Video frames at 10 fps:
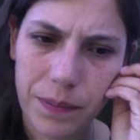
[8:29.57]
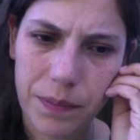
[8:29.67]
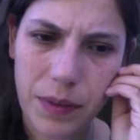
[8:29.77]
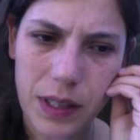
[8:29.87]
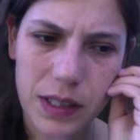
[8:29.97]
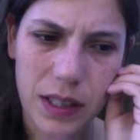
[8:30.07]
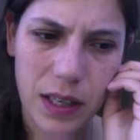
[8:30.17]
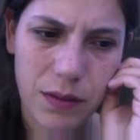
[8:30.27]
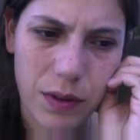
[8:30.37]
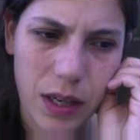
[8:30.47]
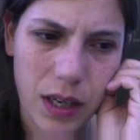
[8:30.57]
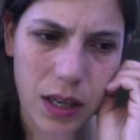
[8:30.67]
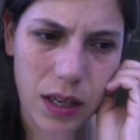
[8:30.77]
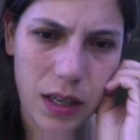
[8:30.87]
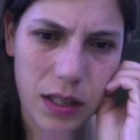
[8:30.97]
But it's not
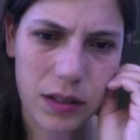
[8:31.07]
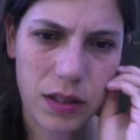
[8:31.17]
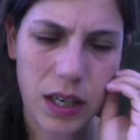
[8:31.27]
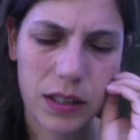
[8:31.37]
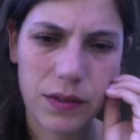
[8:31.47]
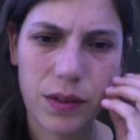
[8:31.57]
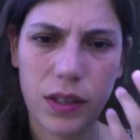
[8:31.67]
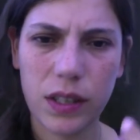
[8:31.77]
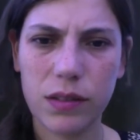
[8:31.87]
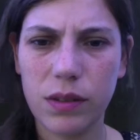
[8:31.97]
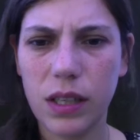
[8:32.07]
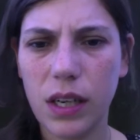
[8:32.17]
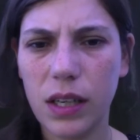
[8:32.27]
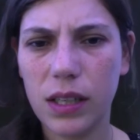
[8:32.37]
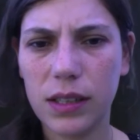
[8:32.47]
really interactive. You can't really
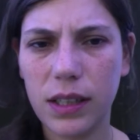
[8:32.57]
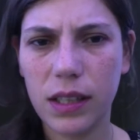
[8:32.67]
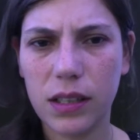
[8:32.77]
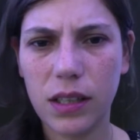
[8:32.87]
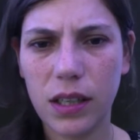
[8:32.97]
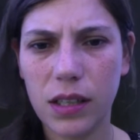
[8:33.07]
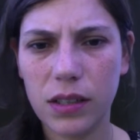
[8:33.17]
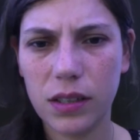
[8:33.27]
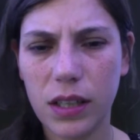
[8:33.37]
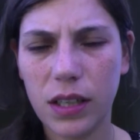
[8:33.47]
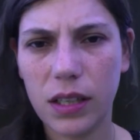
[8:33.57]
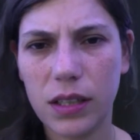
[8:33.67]
like click on it or like.